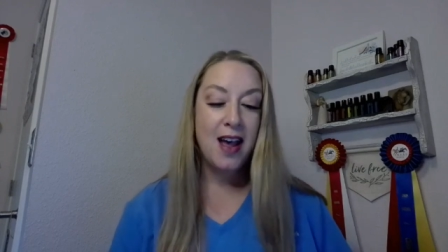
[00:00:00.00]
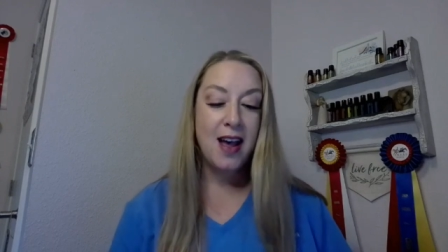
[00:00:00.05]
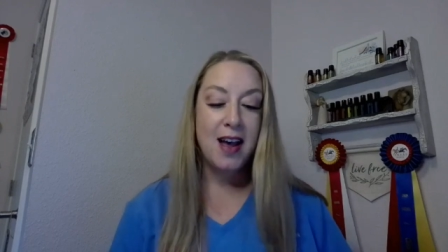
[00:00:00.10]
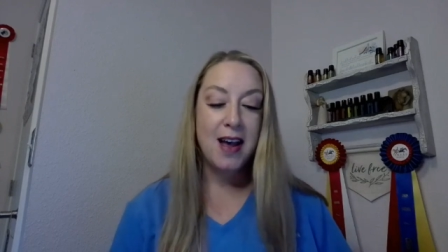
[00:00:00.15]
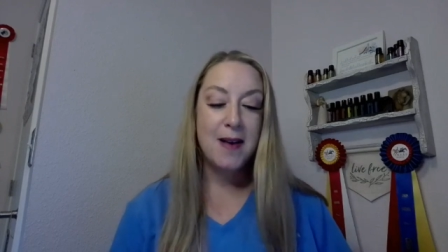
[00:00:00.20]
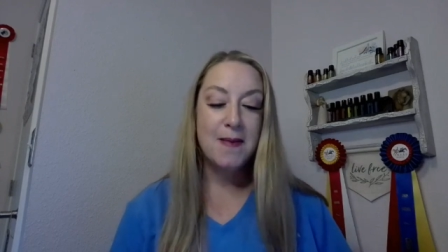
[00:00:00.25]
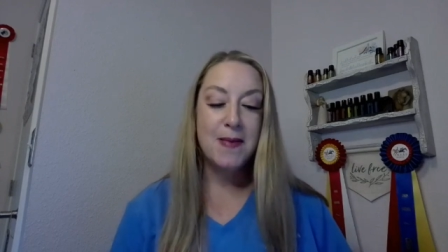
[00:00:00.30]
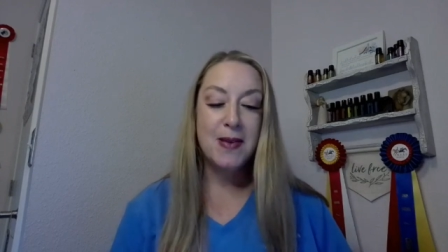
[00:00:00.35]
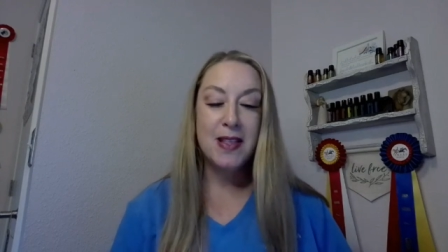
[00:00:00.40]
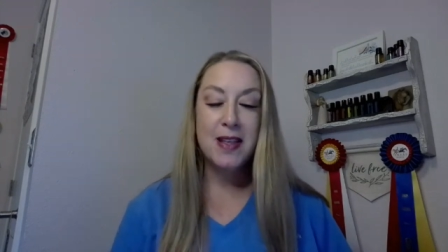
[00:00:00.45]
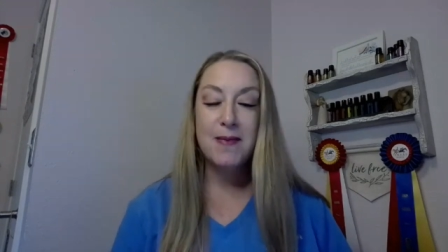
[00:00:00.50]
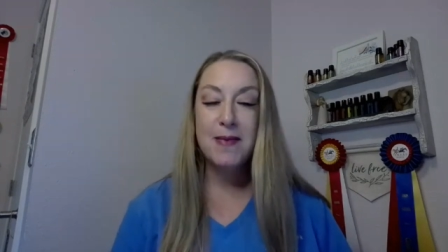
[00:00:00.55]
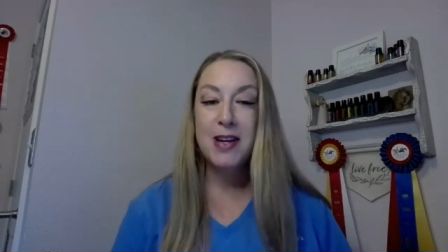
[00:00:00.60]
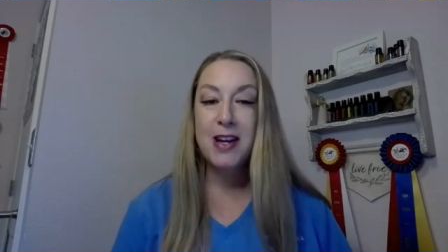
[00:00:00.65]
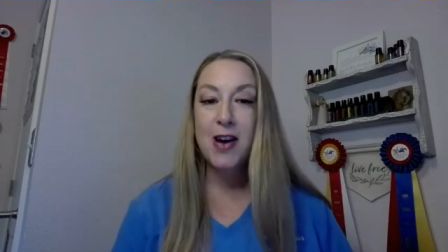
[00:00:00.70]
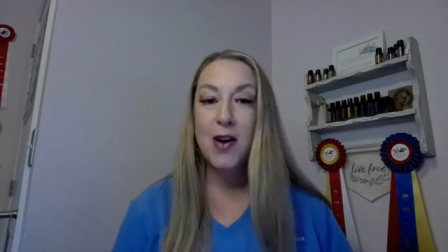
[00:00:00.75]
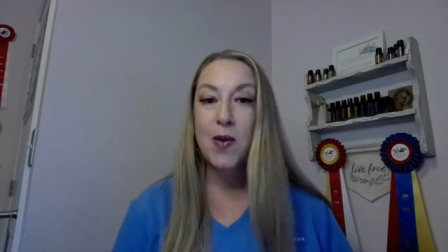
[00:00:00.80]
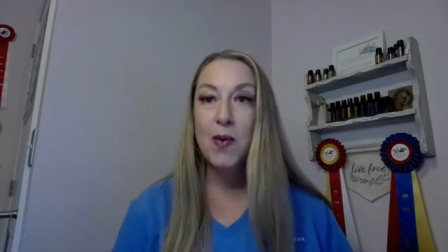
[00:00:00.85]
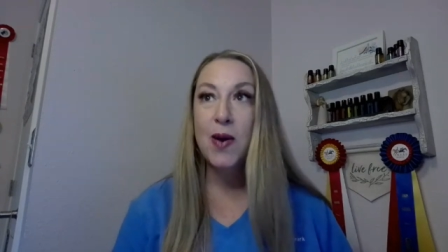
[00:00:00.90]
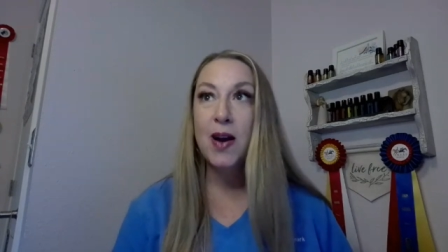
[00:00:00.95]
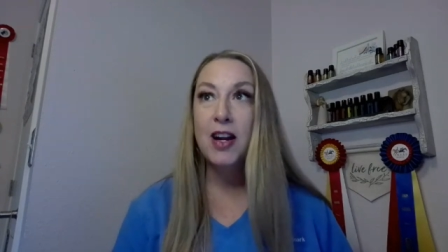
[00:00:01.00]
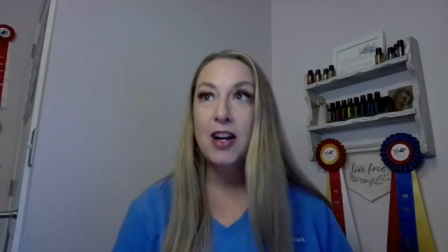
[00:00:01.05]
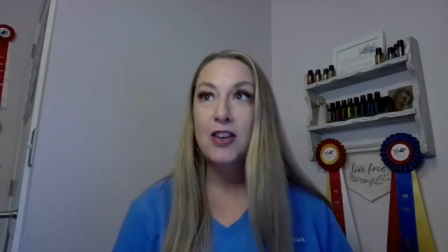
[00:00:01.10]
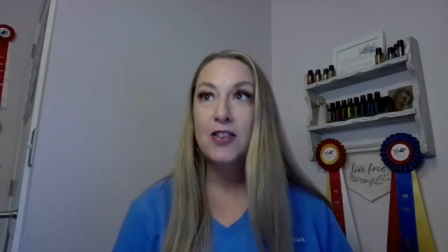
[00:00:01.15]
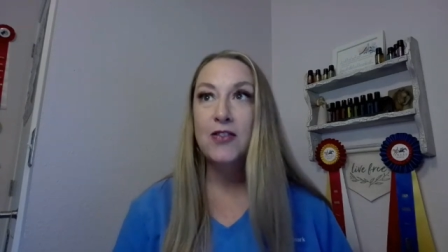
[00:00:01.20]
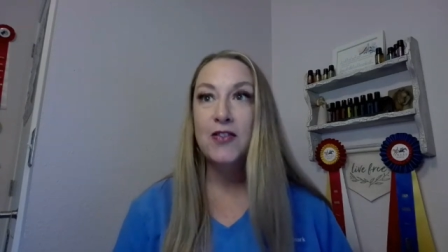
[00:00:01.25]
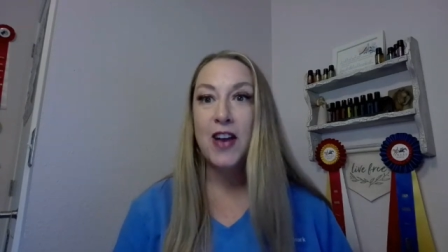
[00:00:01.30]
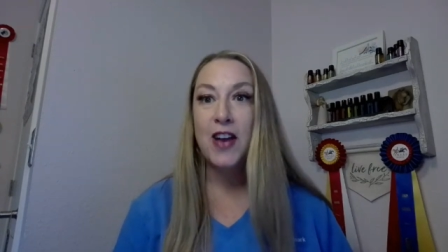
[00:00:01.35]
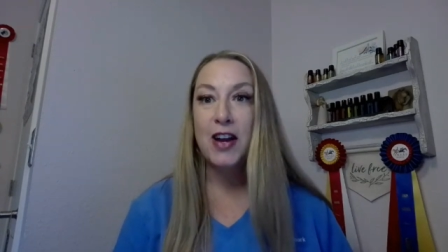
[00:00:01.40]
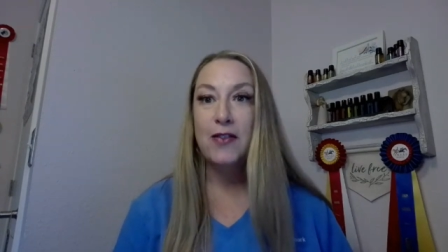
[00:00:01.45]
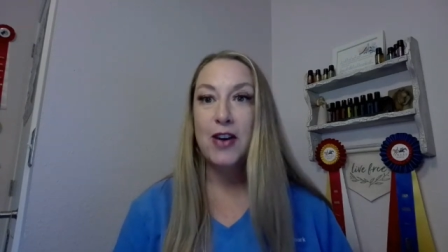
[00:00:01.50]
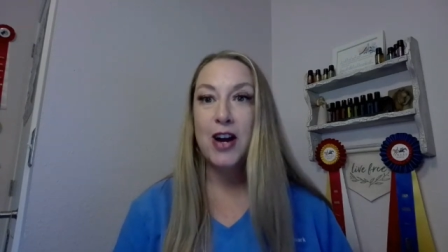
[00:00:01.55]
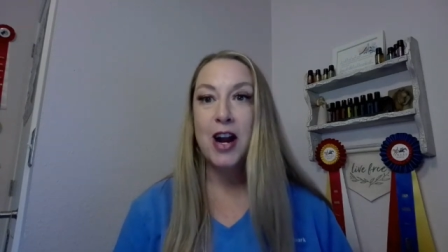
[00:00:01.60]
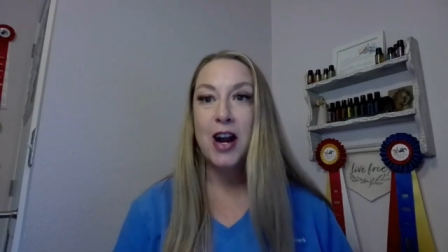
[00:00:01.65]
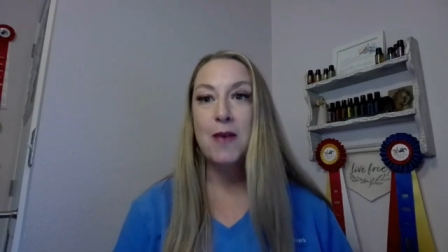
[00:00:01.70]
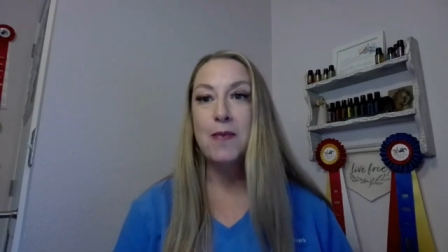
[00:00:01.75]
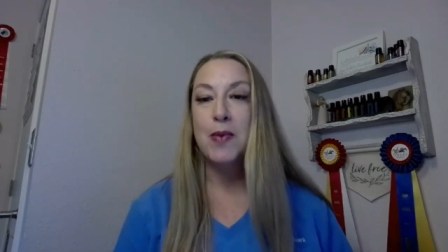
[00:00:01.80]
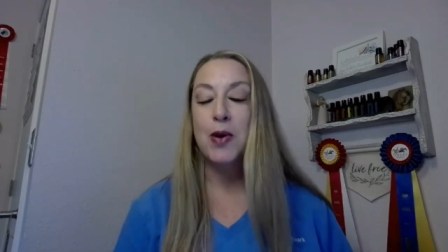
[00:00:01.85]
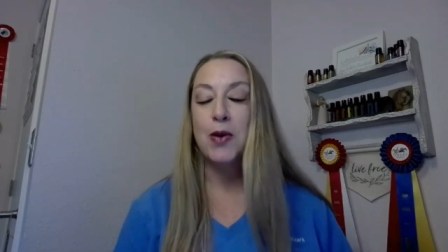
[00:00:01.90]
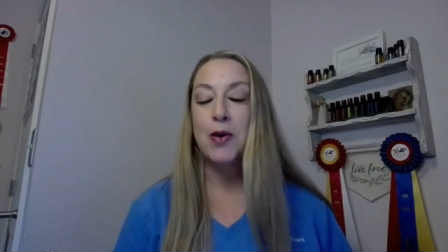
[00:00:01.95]
Uh, but let me know what your
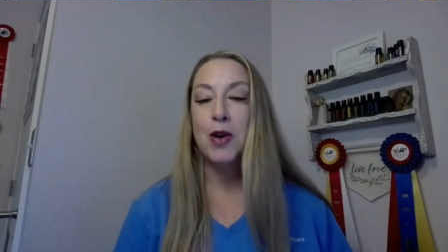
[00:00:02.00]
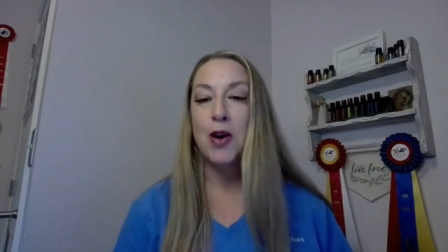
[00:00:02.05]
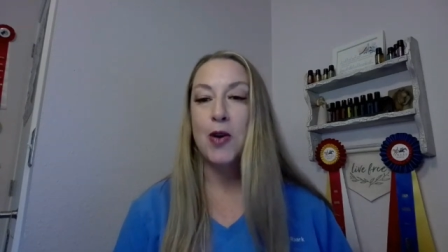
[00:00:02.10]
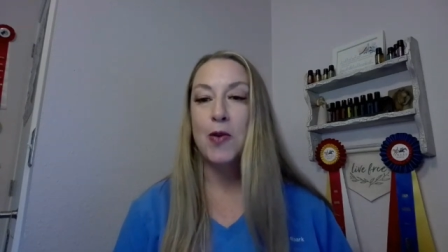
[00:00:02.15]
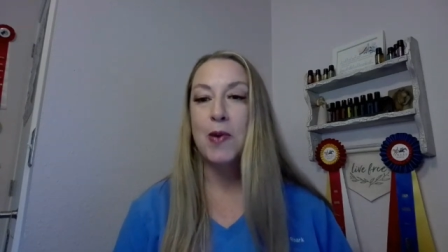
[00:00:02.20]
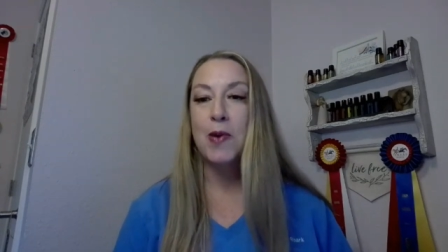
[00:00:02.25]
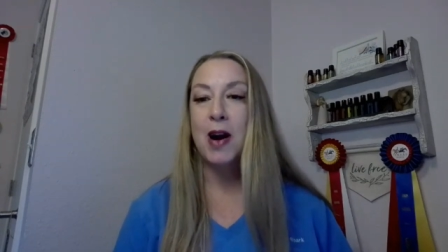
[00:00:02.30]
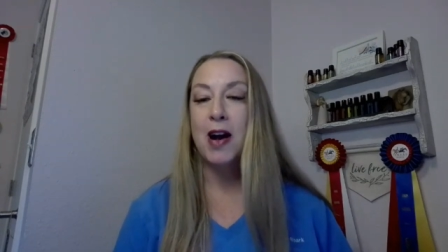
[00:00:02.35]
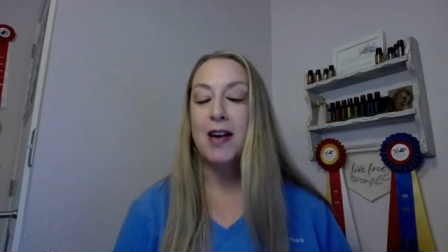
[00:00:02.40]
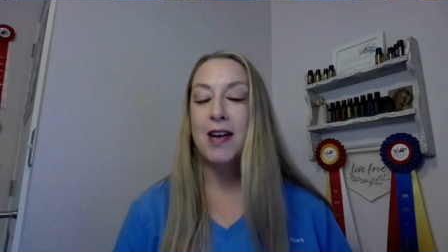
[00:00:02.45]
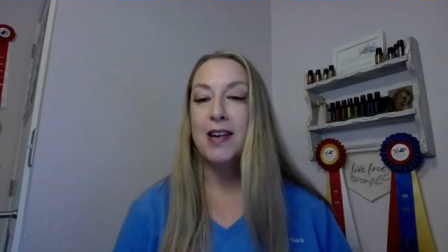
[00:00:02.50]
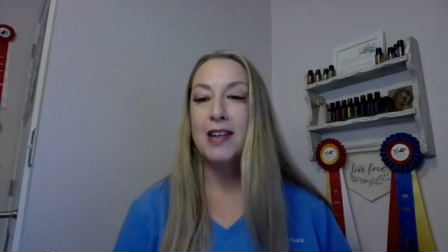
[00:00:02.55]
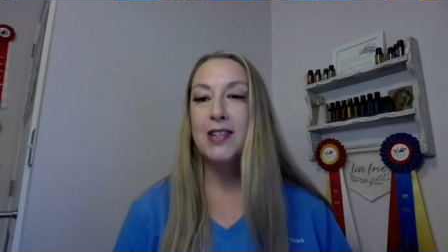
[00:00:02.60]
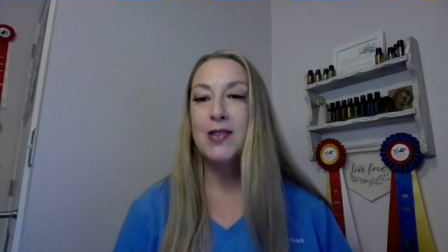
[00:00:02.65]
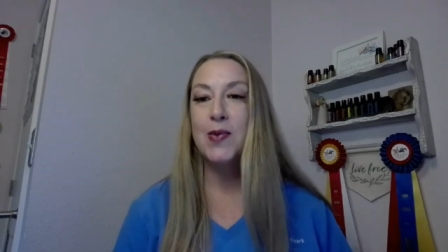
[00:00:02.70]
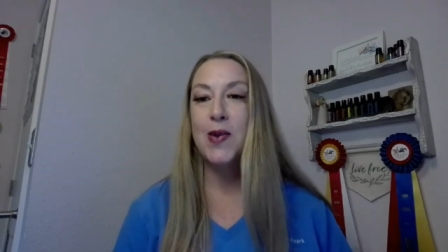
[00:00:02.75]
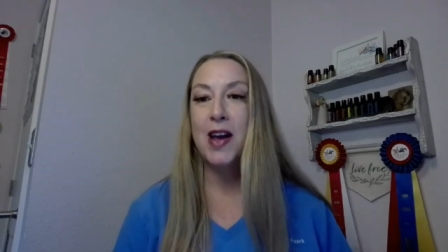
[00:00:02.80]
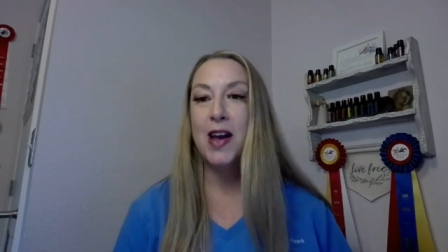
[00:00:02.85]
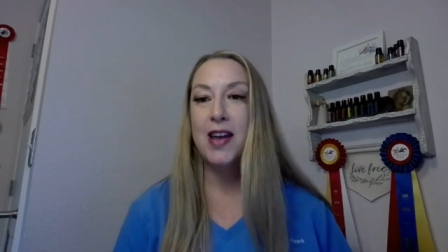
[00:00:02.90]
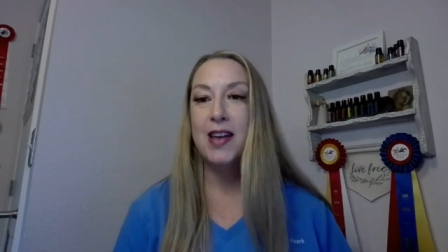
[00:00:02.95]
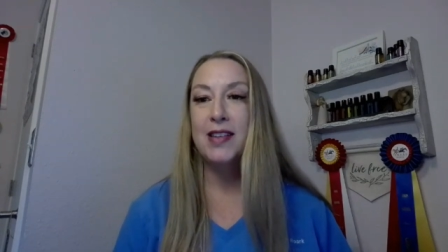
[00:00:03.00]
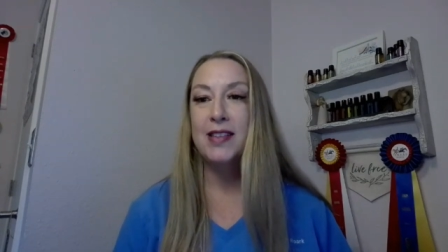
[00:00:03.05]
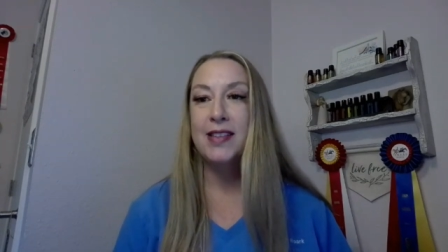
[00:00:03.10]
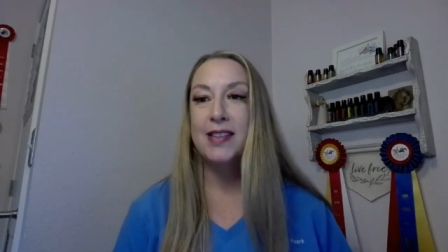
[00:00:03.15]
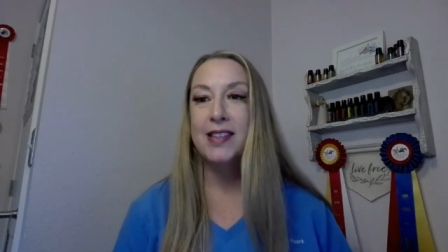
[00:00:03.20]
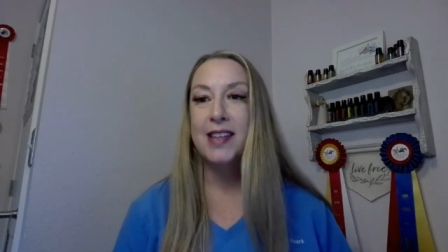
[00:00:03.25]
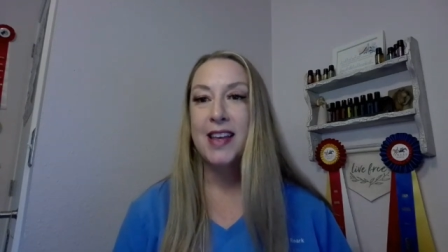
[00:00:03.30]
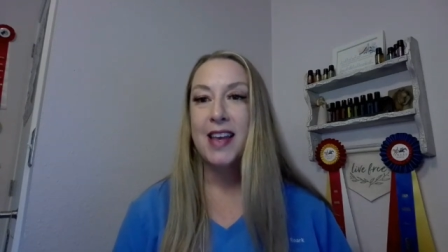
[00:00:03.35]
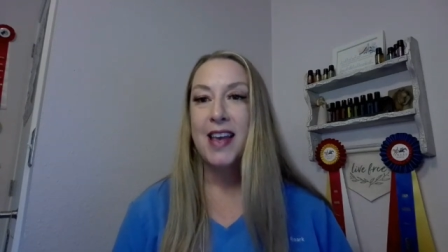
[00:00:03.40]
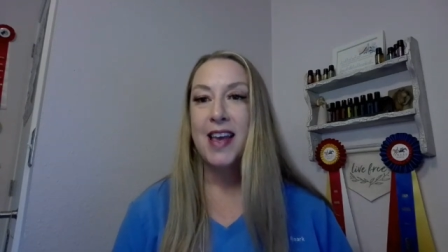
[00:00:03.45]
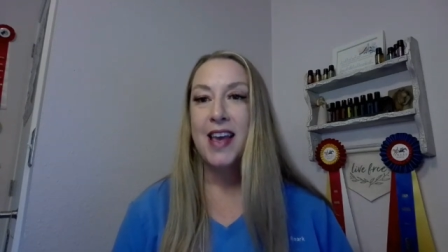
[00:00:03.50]
favorite BOGO product was.